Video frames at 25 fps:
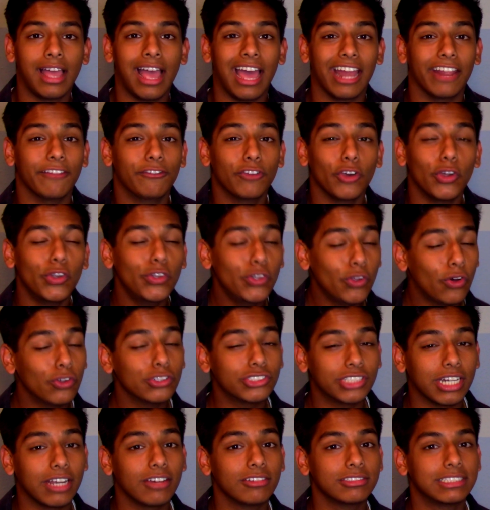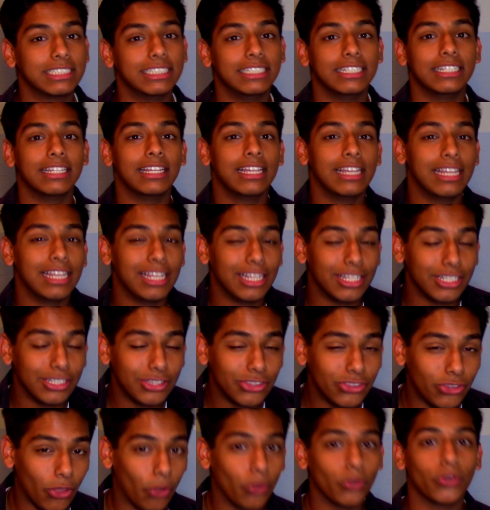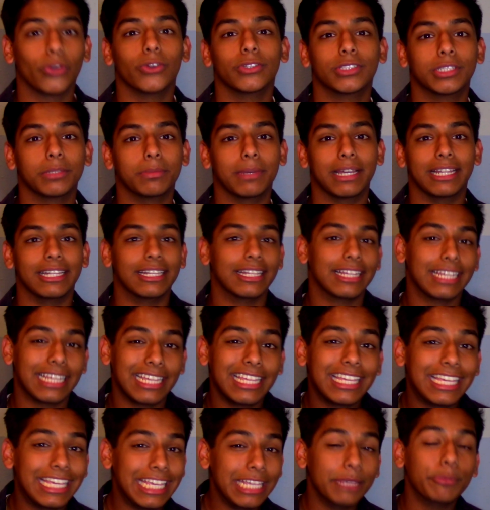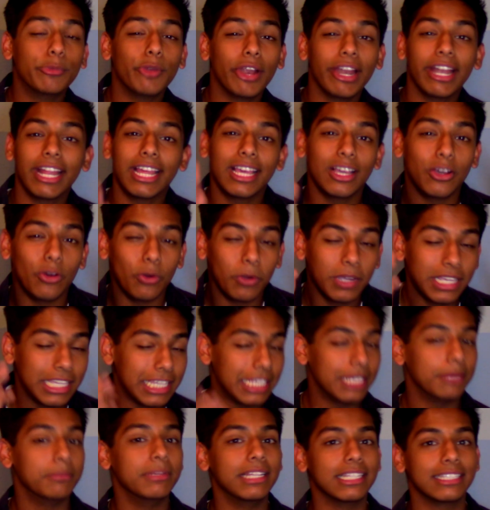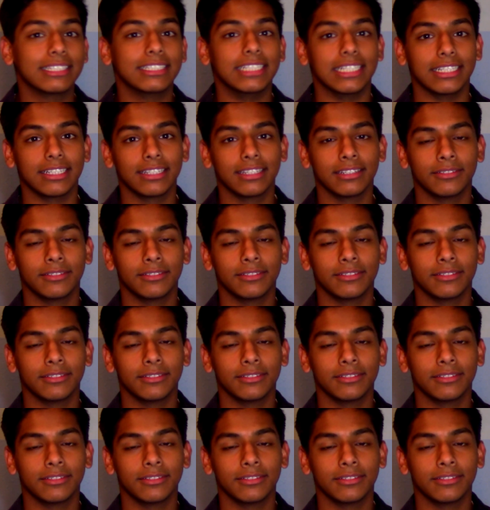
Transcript: And if you're not drowsy, don't go to bed. Keep reading or keep listening.